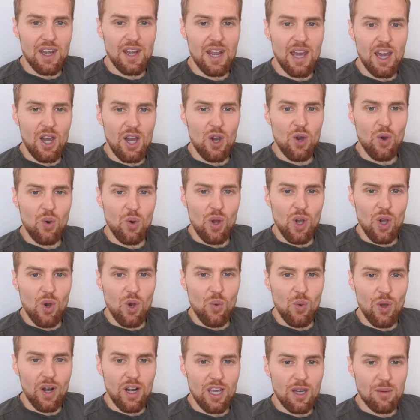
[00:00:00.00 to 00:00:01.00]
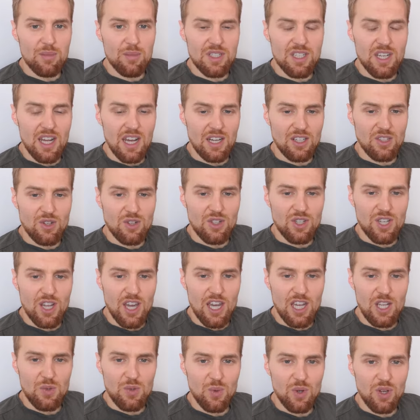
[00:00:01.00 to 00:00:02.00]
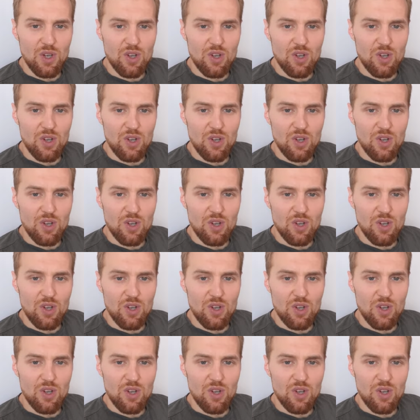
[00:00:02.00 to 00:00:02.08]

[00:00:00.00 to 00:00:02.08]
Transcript: Now, when it comes to exercise,